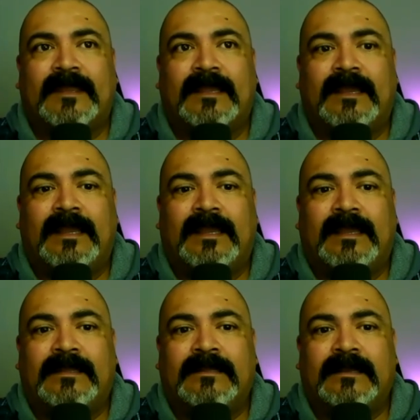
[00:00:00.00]

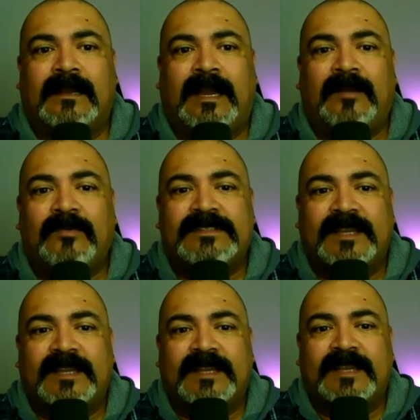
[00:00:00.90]
And I was
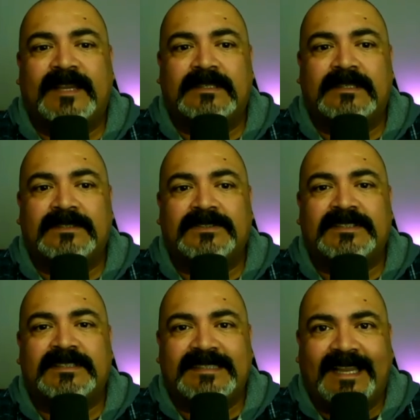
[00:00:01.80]
able to
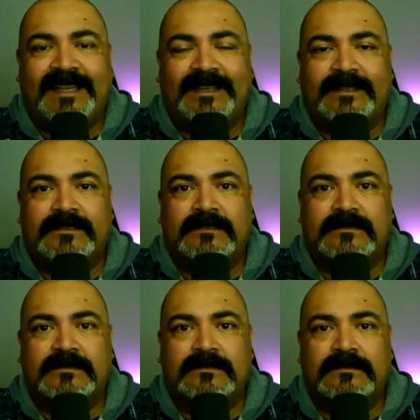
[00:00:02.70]
understand
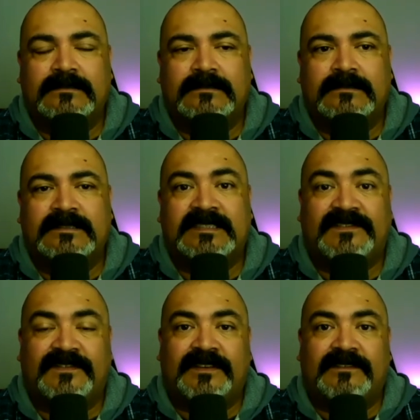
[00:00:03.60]

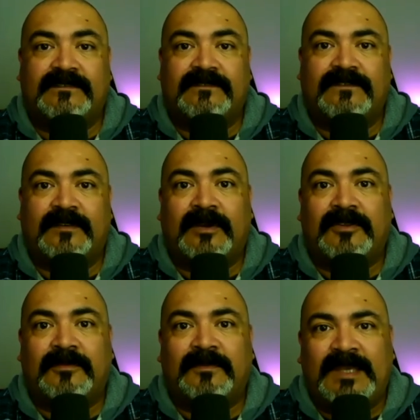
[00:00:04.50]
different from
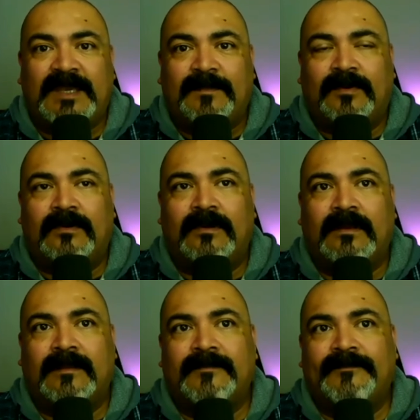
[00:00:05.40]
other people,
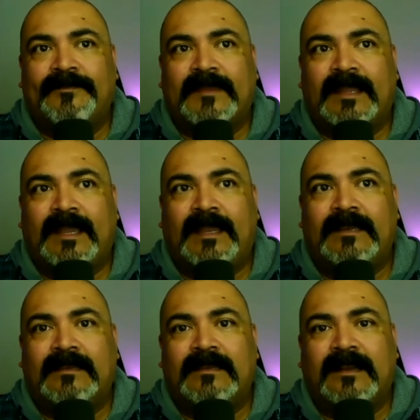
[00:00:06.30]

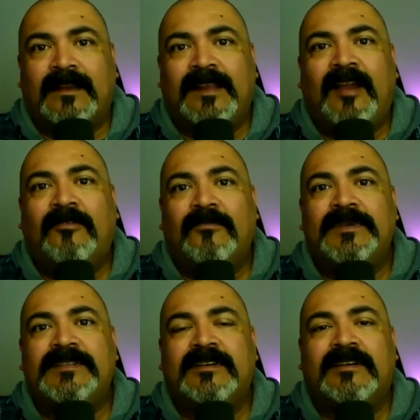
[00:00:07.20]
and God helped
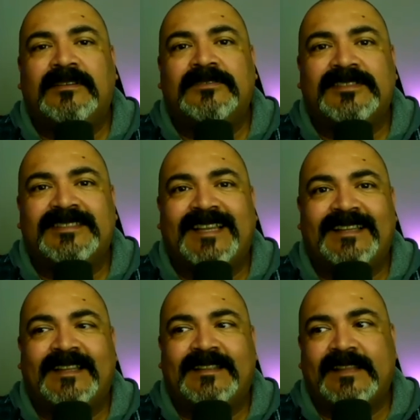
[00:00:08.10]
me to
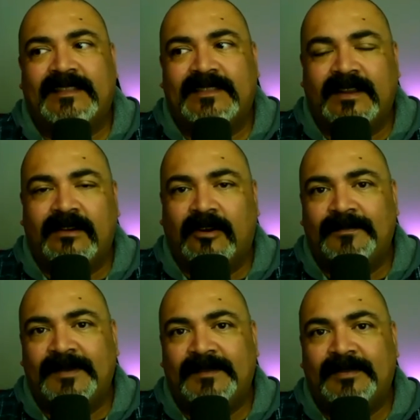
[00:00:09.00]
understand that there are
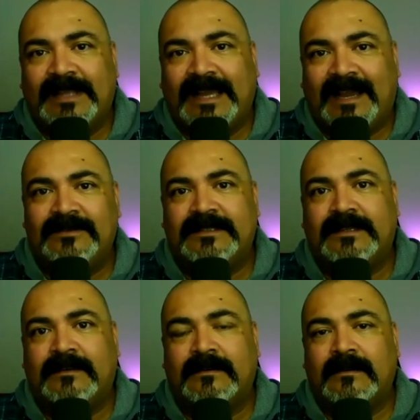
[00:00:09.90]
people out
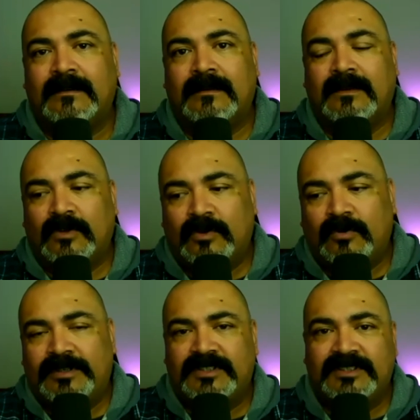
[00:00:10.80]
there who
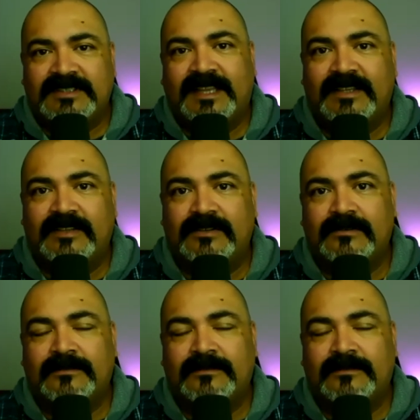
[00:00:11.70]
are just like you,